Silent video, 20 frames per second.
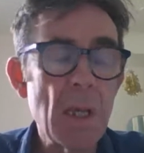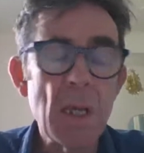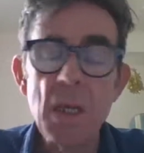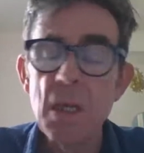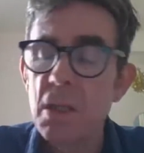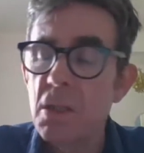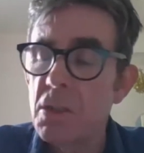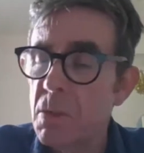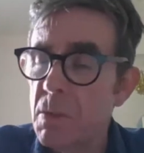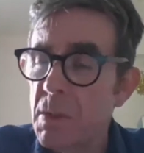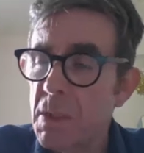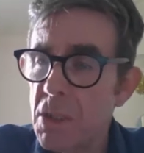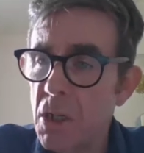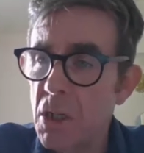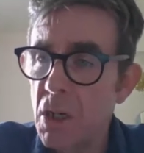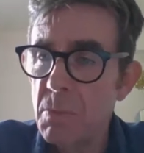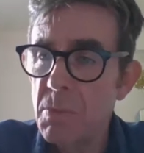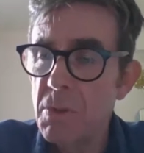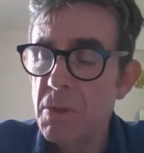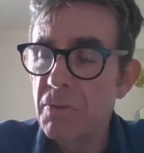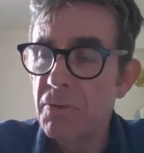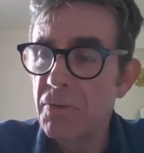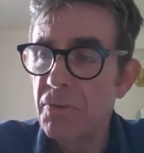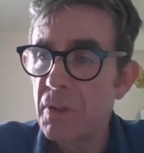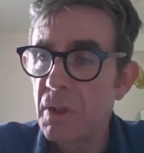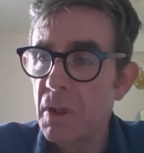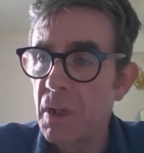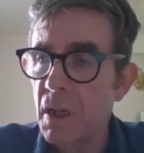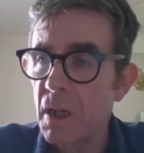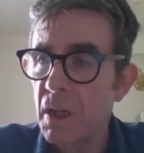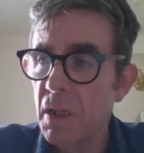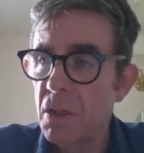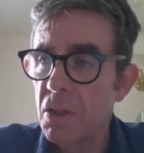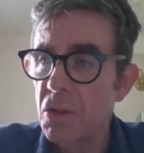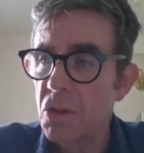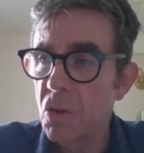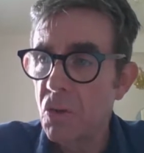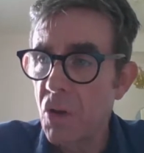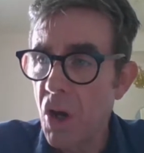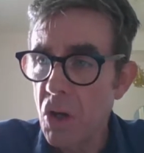So in terms of
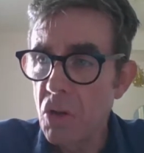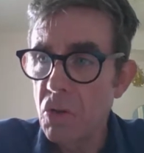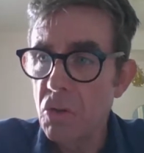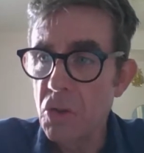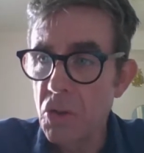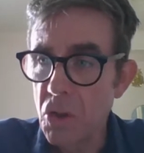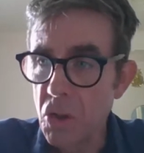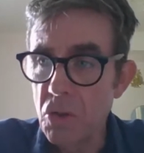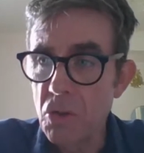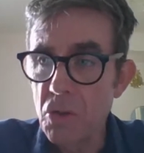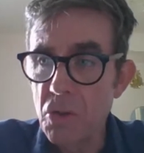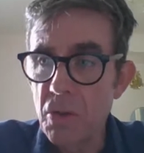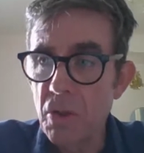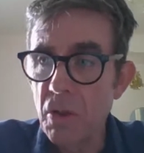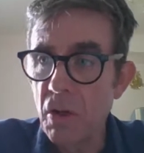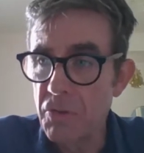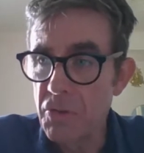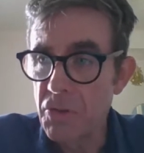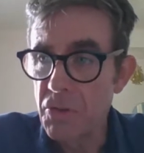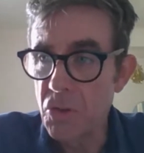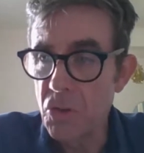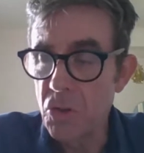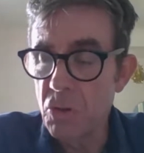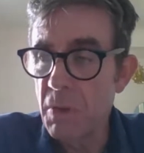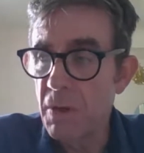your own use of Zoom,